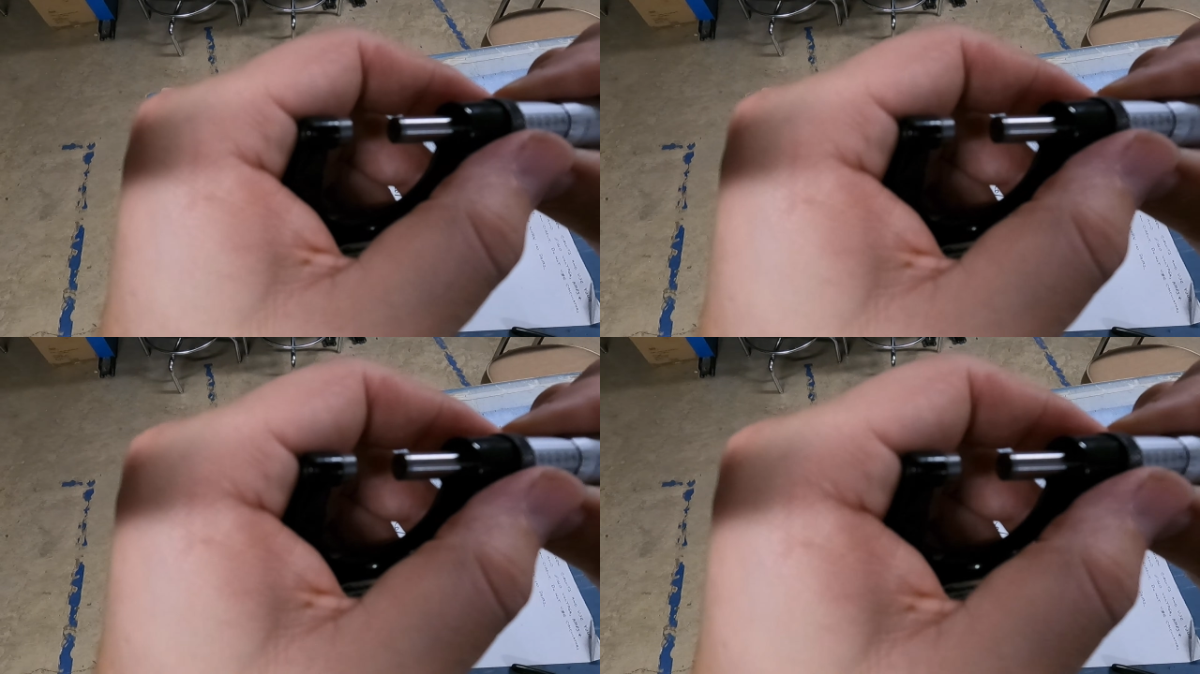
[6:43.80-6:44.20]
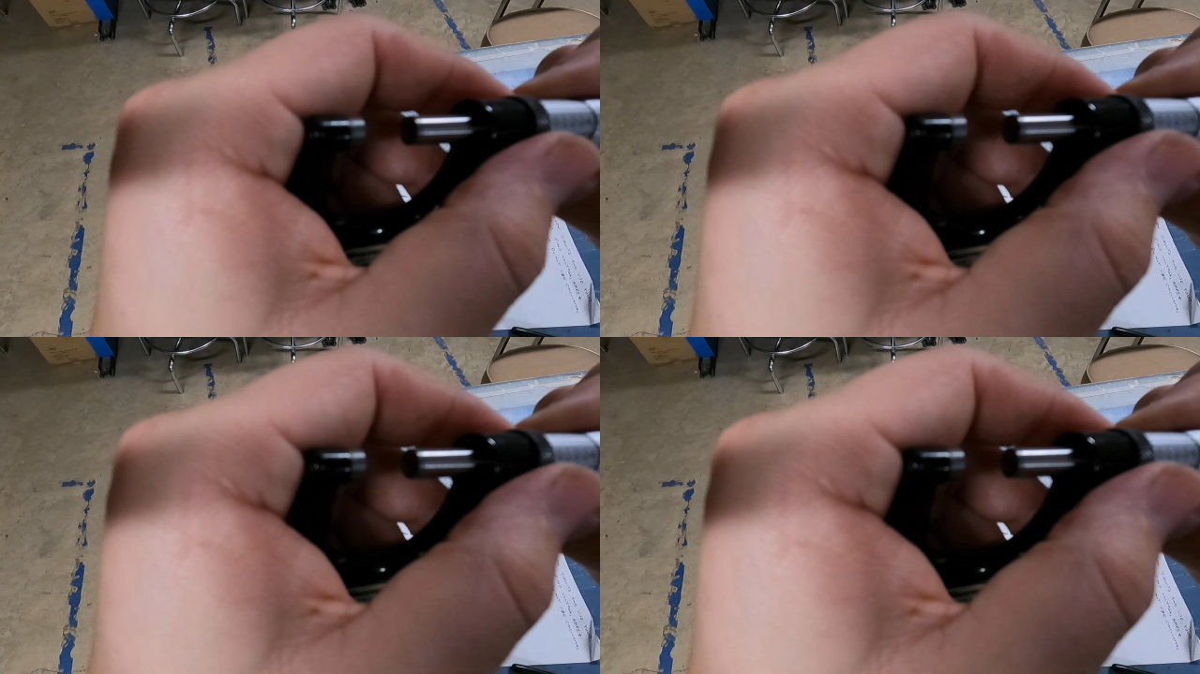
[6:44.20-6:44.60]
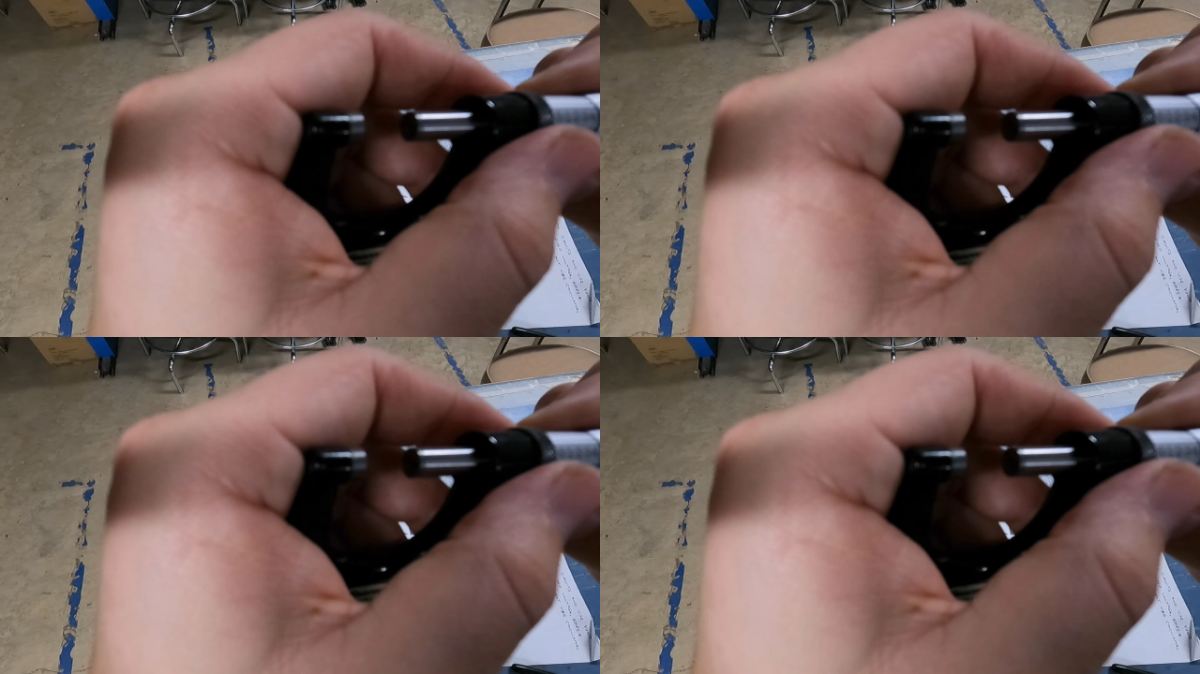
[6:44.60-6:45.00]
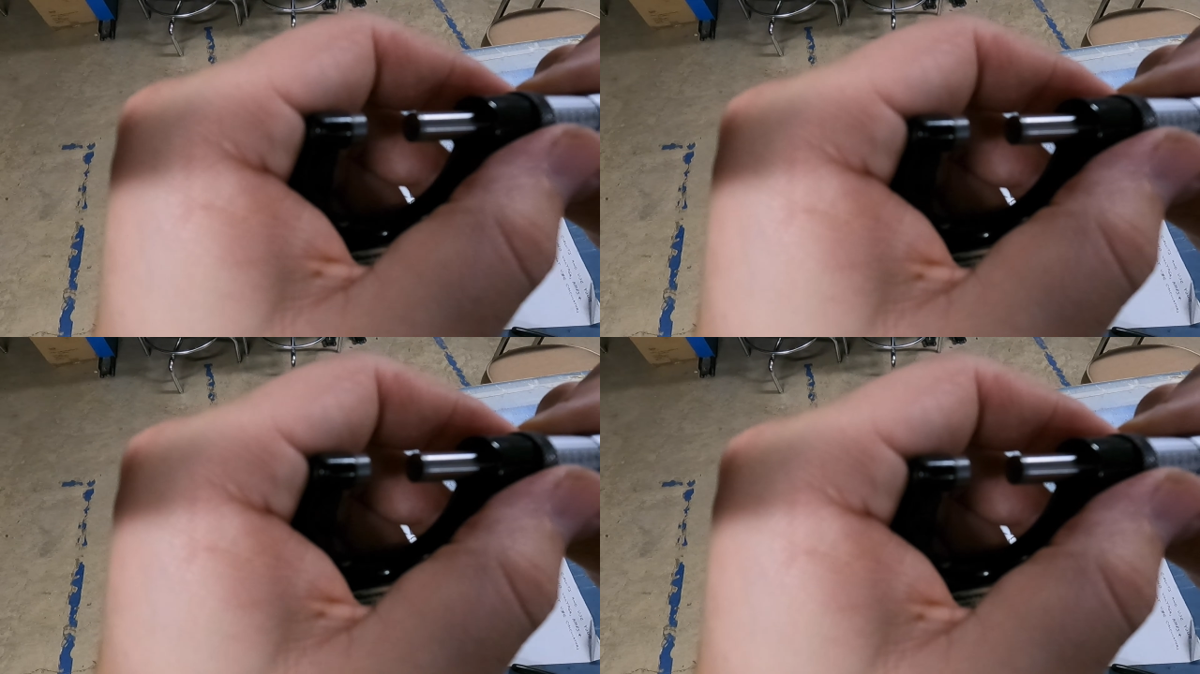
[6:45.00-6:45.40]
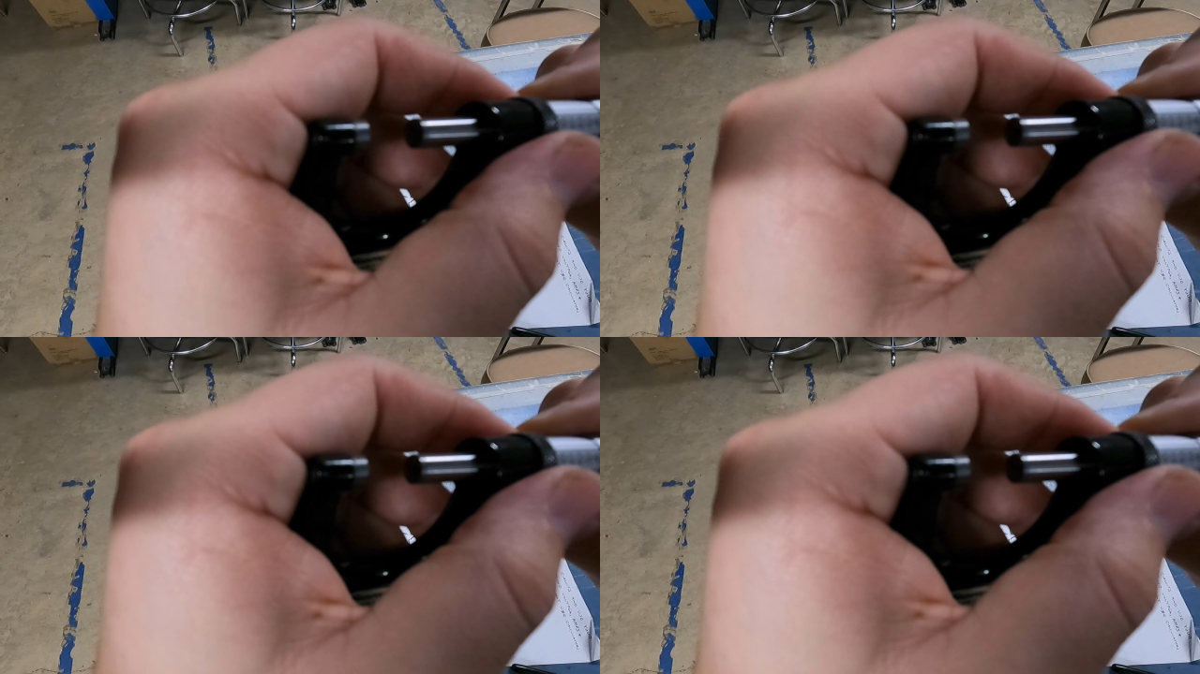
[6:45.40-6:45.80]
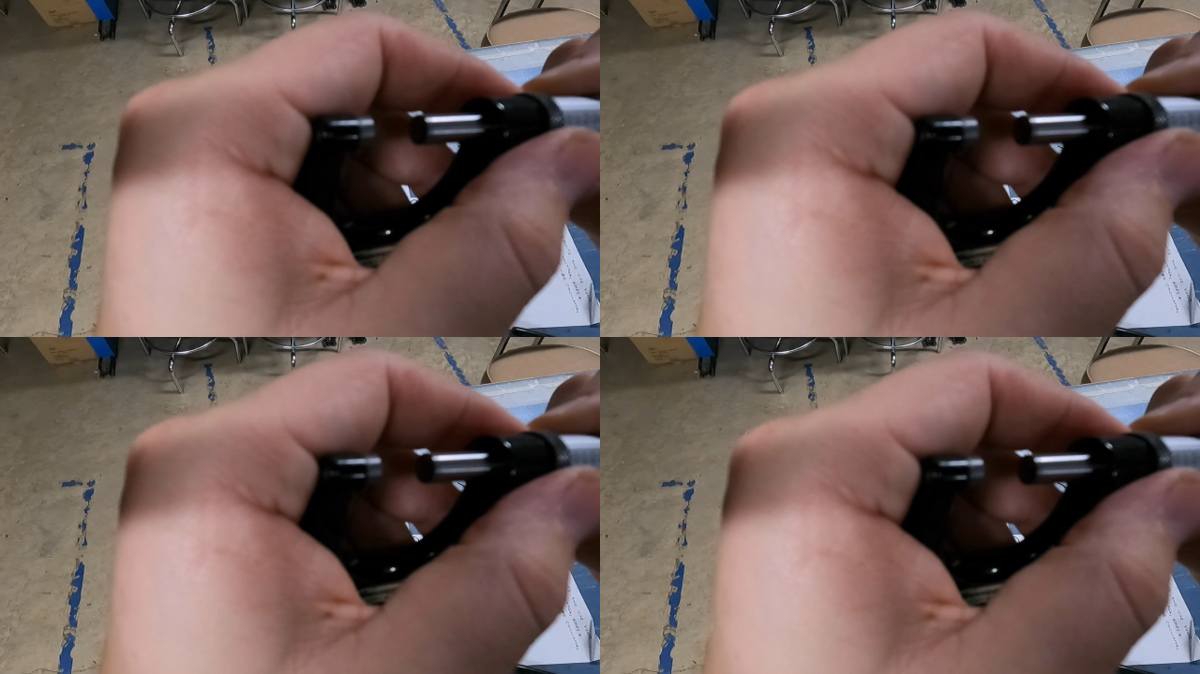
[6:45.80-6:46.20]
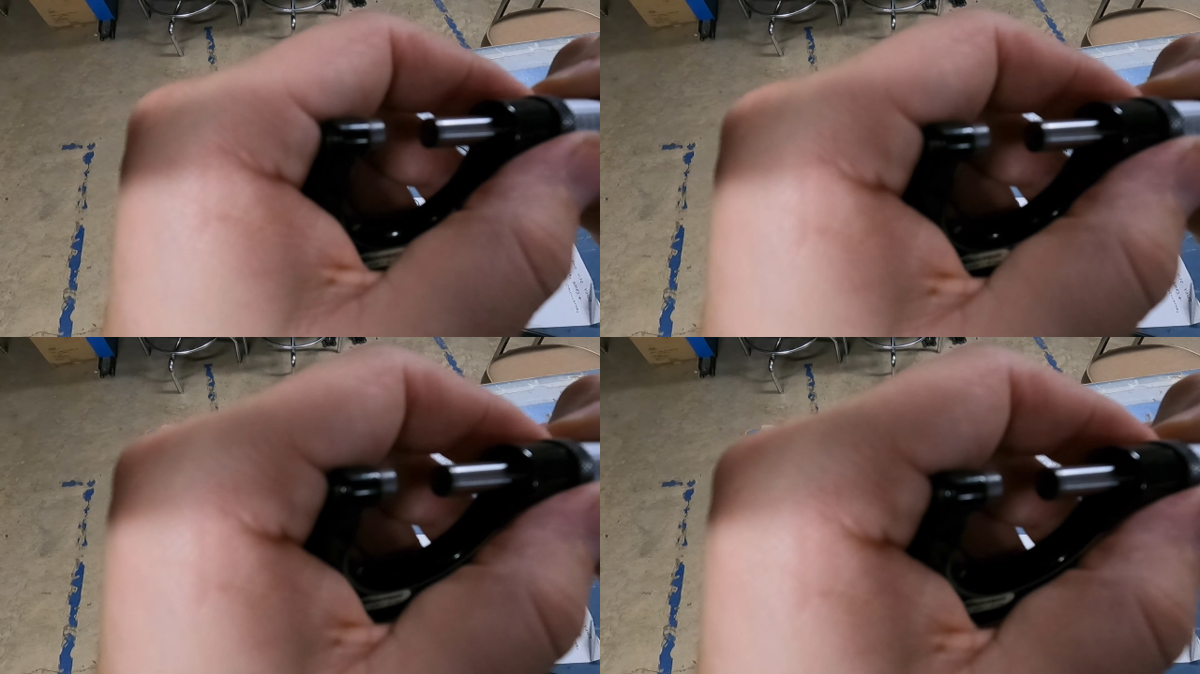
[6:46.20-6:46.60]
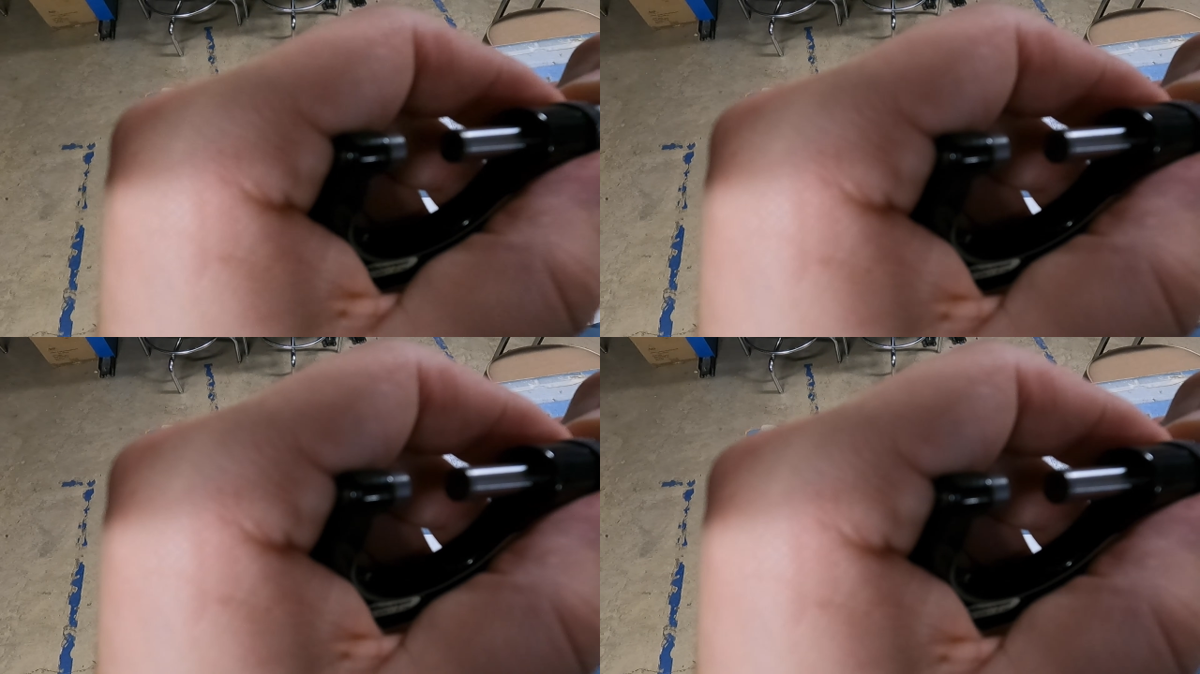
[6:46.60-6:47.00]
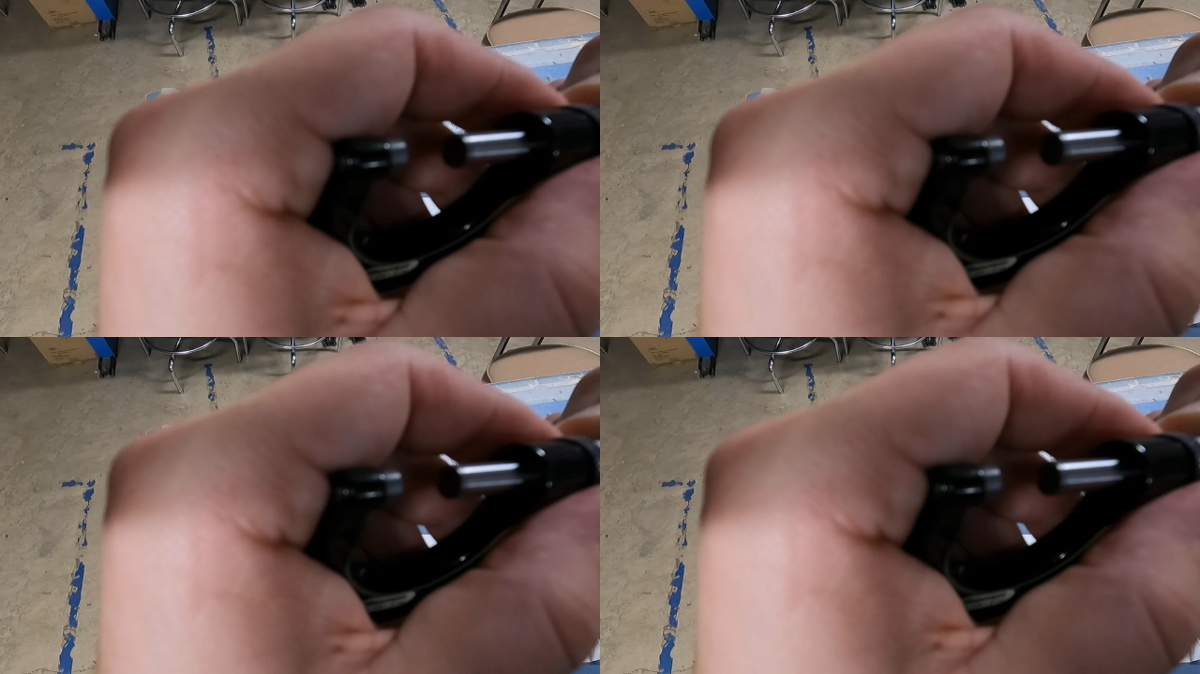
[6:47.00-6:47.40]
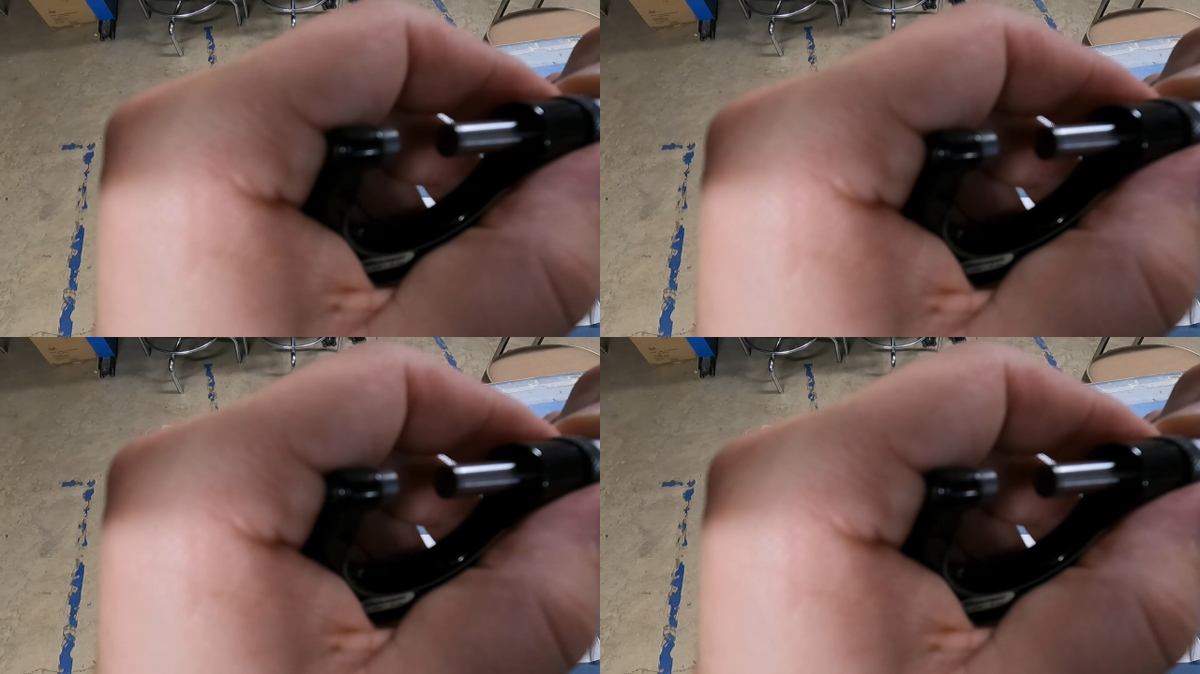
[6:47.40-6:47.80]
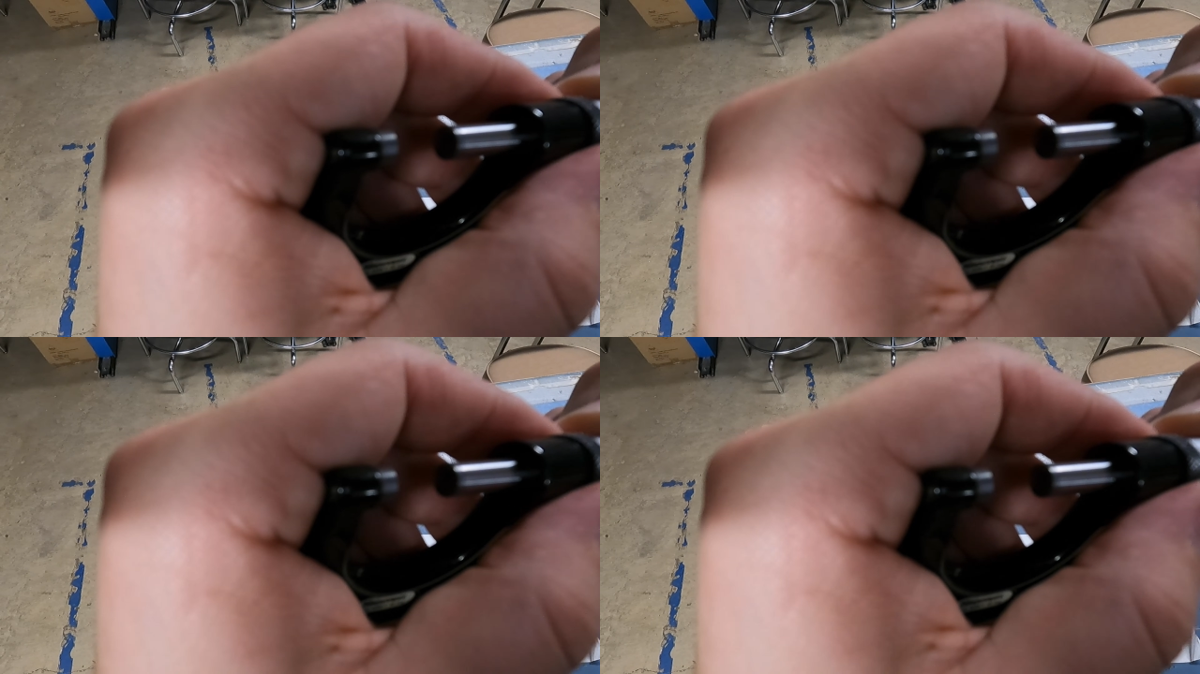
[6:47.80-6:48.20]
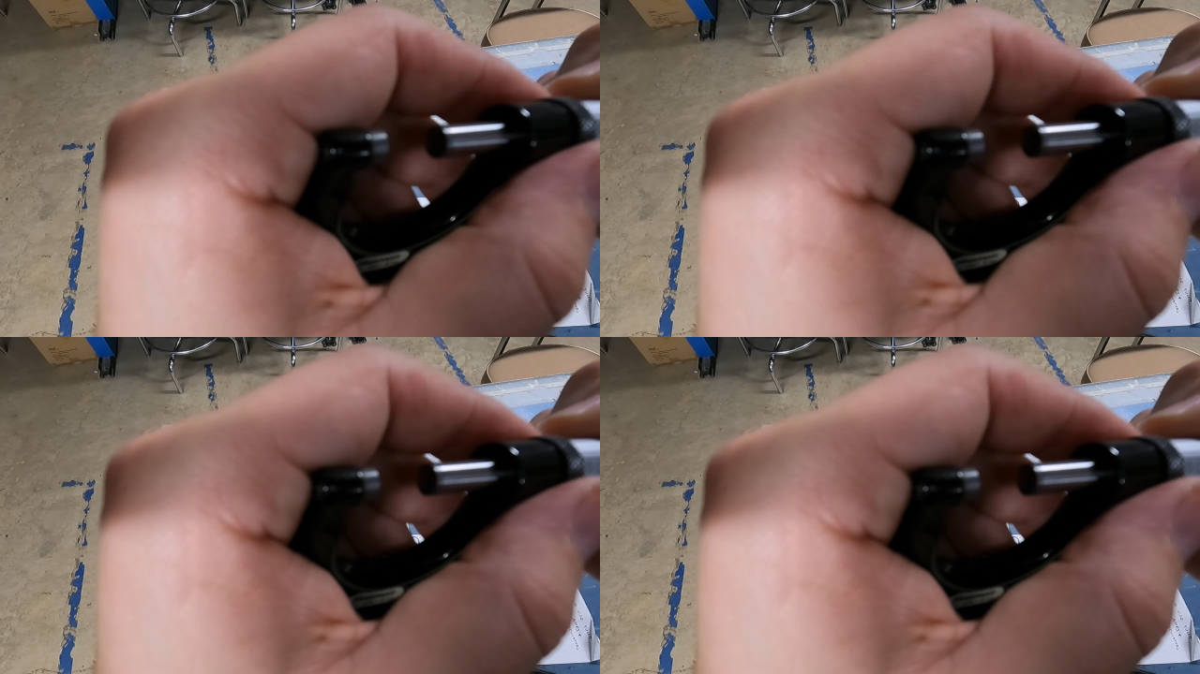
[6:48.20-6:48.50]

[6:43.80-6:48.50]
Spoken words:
Nobody's mouth can be seen.